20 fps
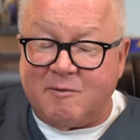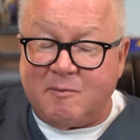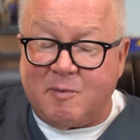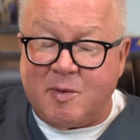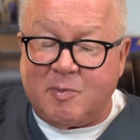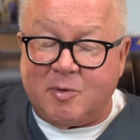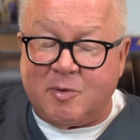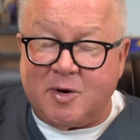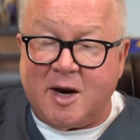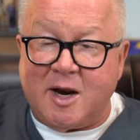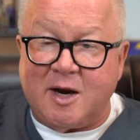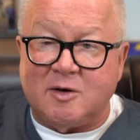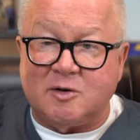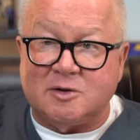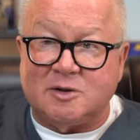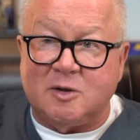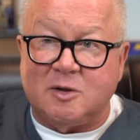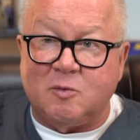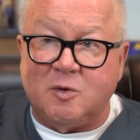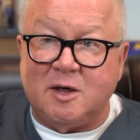people nine or
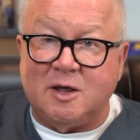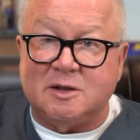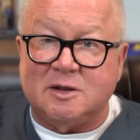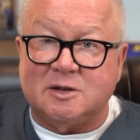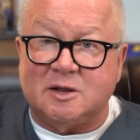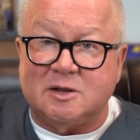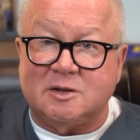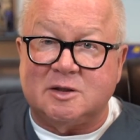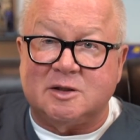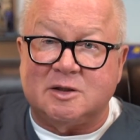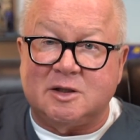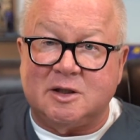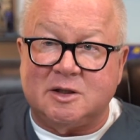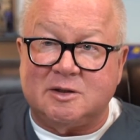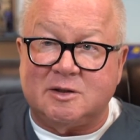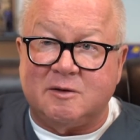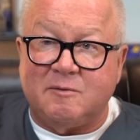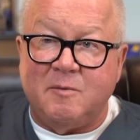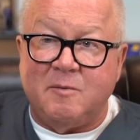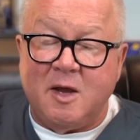ten weeks because it takes
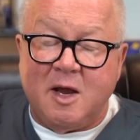a,